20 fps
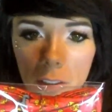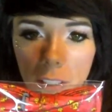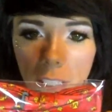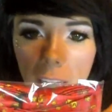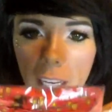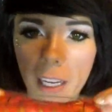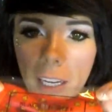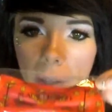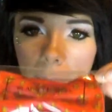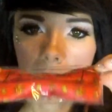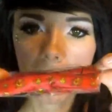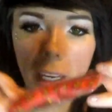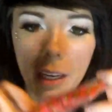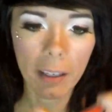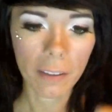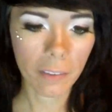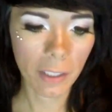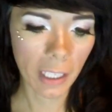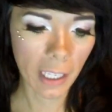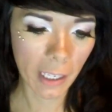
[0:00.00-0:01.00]
Okay, and we
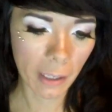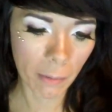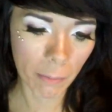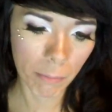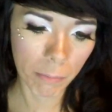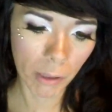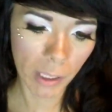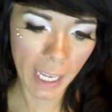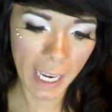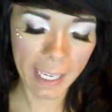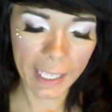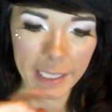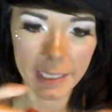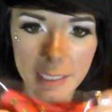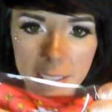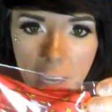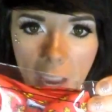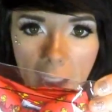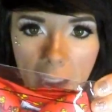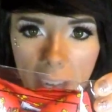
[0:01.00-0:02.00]
have a
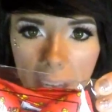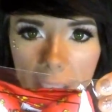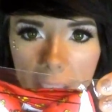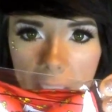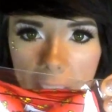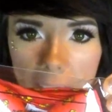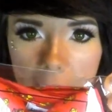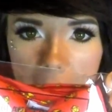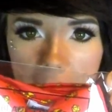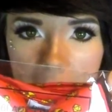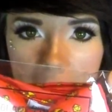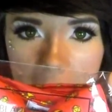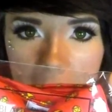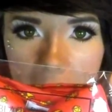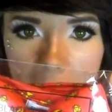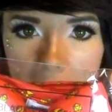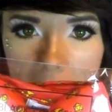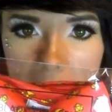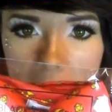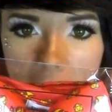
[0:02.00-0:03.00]
black tie geek